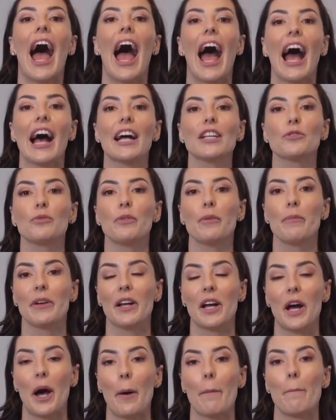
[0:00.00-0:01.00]
As we
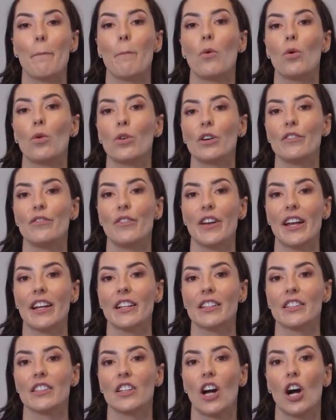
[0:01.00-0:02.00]
become more
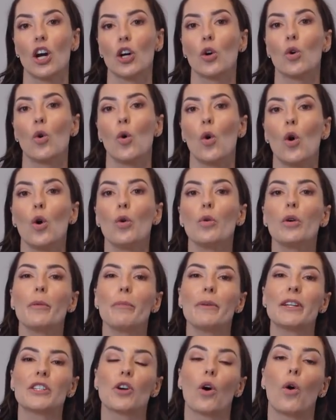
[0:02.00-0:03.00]
advanced, our goal will
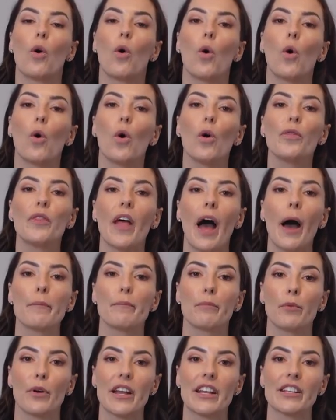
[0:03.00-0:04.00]
be to hold
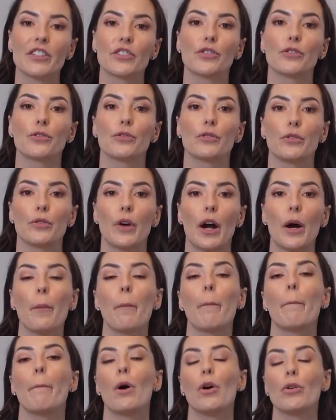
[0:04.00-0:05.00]
that brace
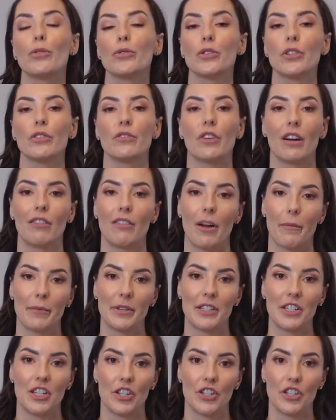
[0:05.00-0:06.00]
throughout most of our
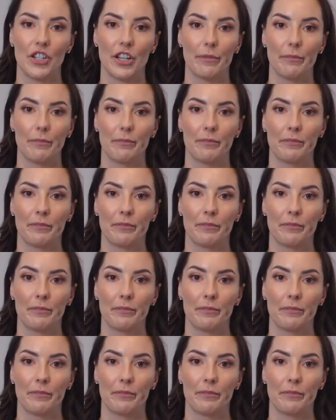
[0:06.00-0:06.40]
repetition.